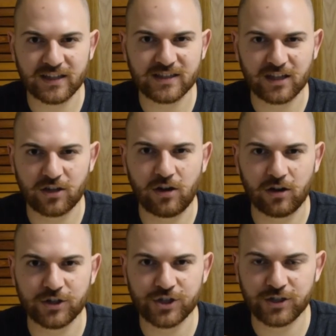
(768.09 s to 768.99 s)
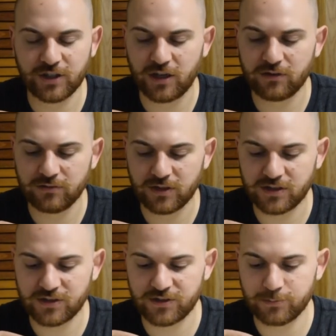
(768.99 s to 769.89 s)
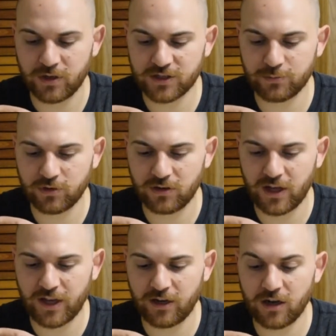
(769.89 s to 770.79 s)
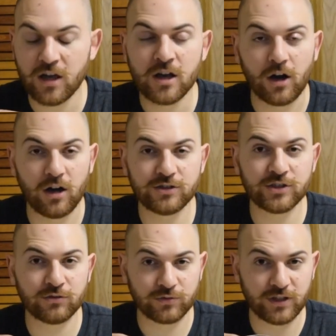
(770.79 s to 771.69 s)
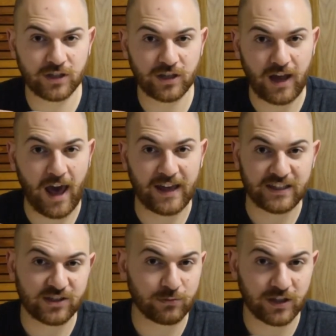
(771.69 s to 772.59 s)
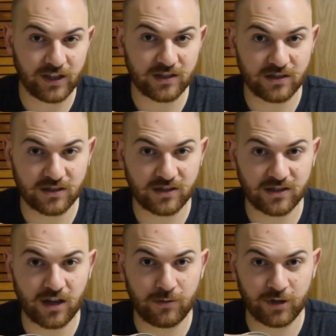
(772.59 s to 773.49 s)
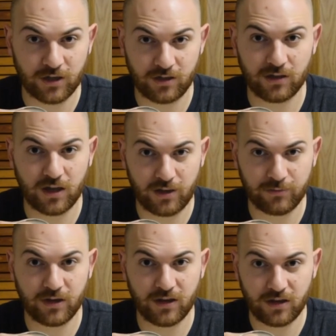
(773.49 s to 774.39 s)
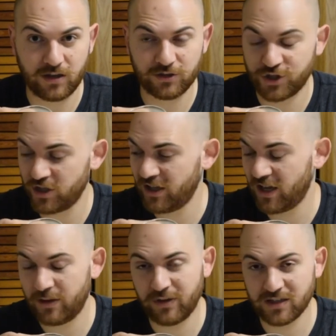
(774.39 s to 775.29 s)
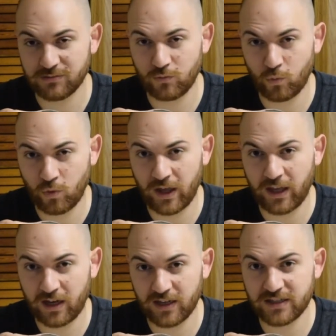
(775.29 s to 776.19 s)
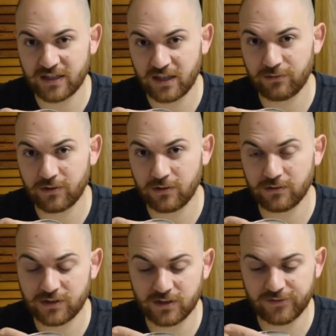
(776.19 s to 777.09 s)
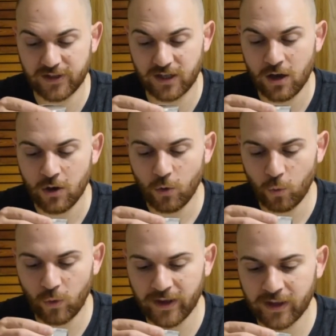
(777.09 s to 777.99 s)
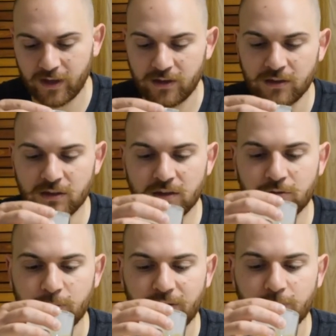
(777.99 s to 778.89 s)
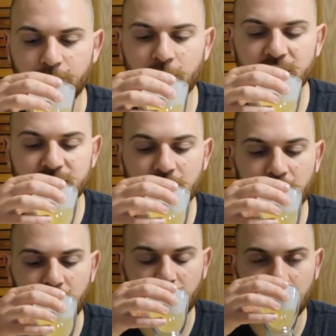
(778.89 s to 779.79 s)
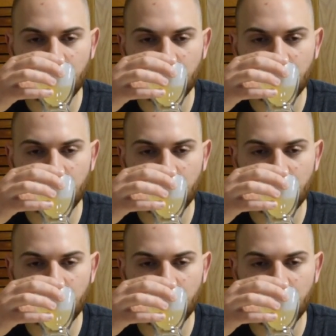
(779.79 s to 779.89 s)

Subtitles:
It's not harsh, you know. It's just much more lighter. Also really good iced. When it gets to summer, I'll show you how to make some wicked iced tea with loose leaf tea. Wicked. What am I, from Boston? All right.